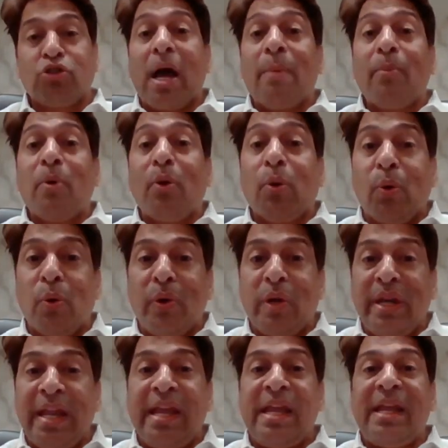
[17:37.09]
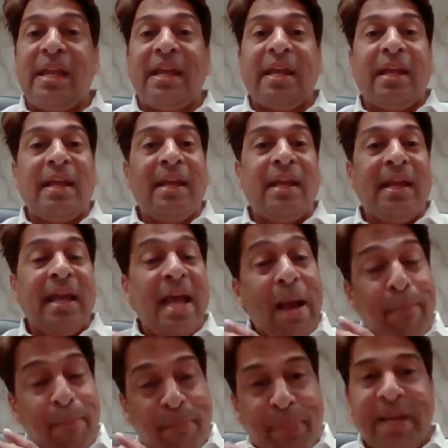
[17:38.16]
So I'm only
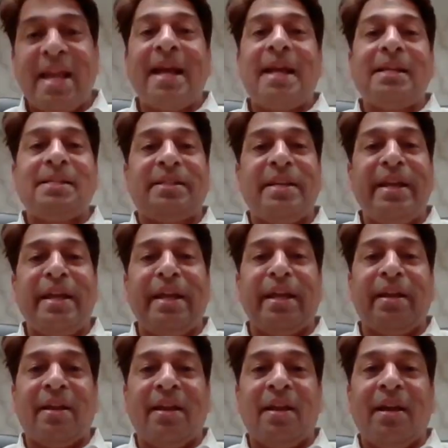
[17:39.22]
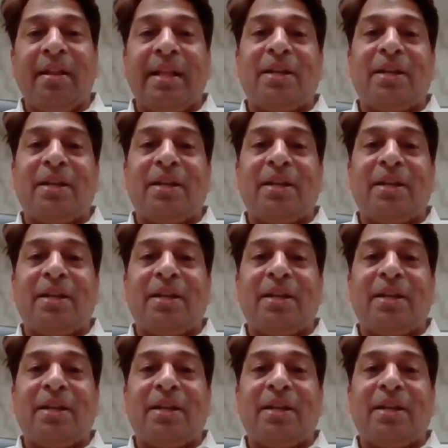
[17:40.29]
apprehending